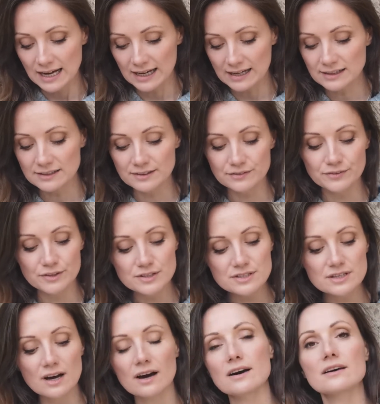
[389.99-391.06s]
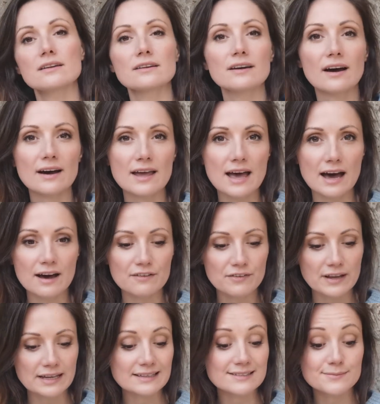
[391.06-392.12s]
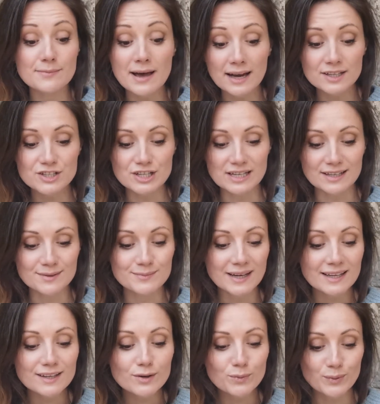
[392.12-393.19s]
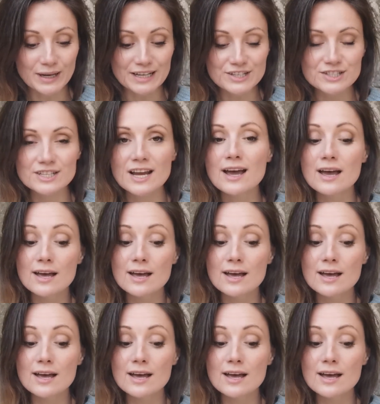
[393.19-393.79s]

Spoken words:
And the first card I have here is Magic, Make a Wish.